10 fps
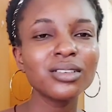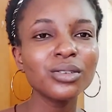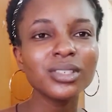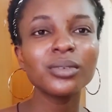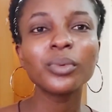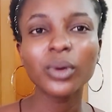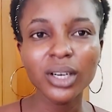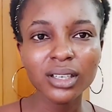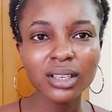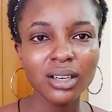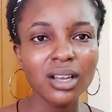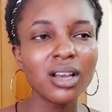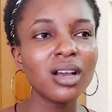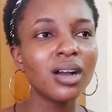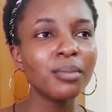Those are wrong,
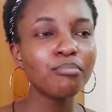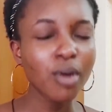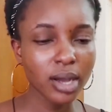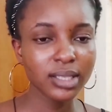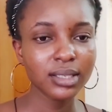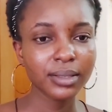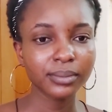but